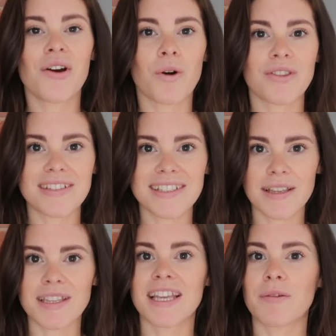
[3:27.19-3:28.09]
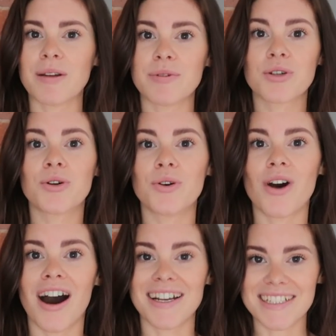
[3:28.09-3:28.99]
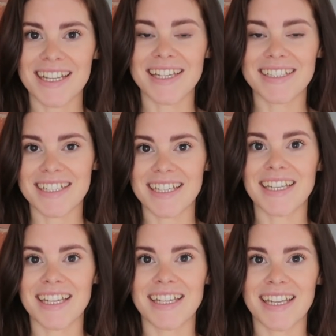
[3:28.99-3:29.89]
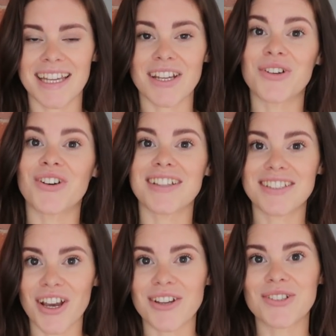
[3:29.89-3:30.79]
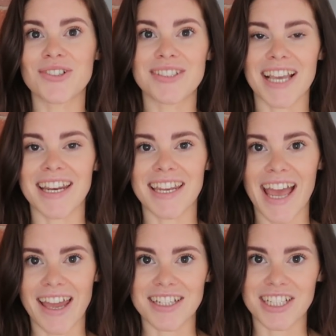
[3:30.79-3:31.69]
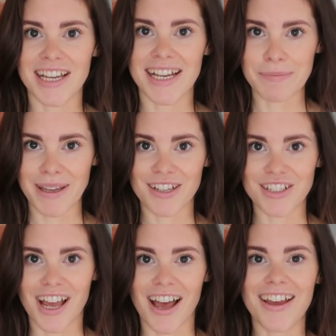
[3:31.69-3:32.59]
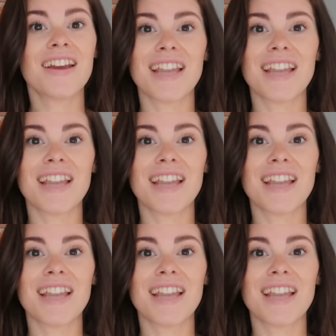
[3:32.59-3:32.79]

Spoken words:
Well, this is something that we would call our TDEE, or our total daily energy expenditure.